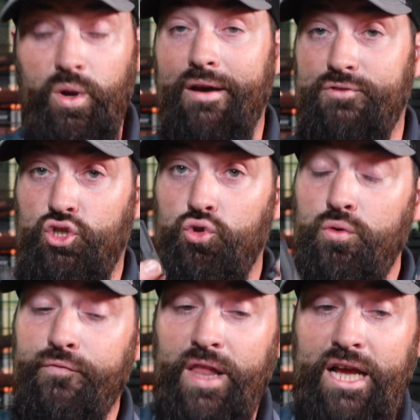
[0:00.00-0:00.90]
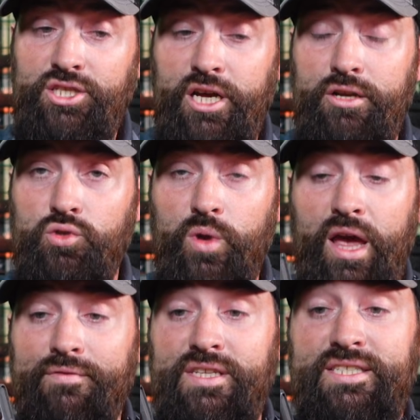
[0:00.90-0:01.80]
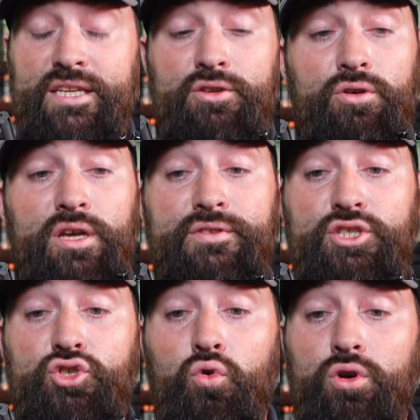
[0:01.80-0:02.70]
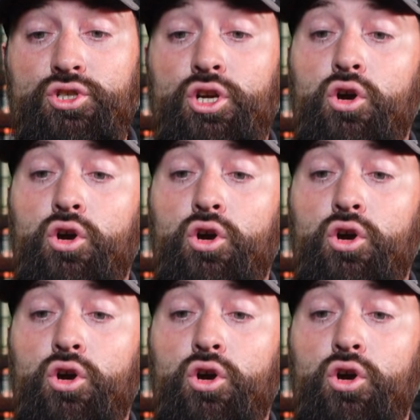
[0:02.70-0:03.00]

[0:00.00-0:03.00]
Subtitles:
we got 2 flash hiders. We have the Sentinel and the Scorch.